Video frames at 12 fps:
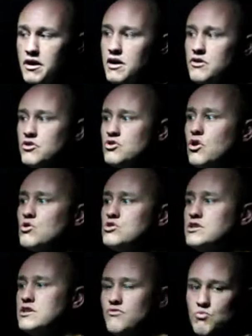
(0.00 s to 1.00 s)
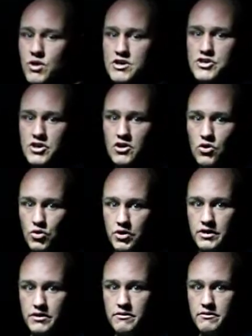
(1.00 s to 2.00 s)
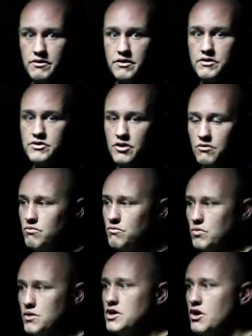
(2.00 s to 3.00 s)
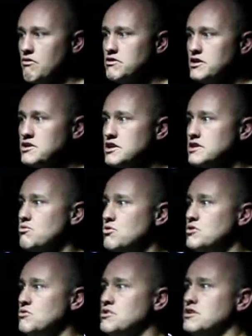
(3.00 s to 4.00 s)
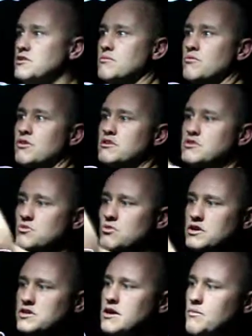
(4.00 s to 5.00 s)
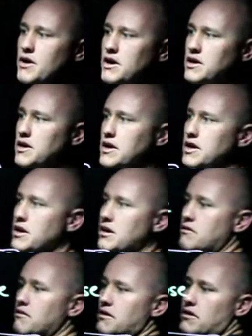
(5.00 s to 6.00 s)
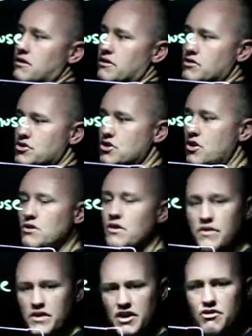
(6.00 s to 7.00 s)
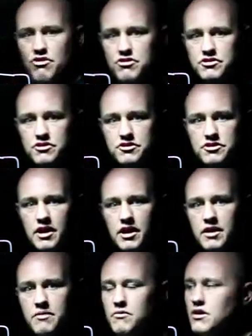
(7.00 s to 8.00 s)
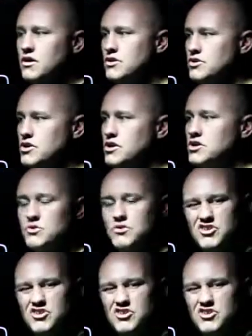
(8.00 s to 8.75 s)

There's lots of different ways you can look at it. So when you go into your textbook you'll see some nice squares coming out of here that show that the areas are the same. You can do it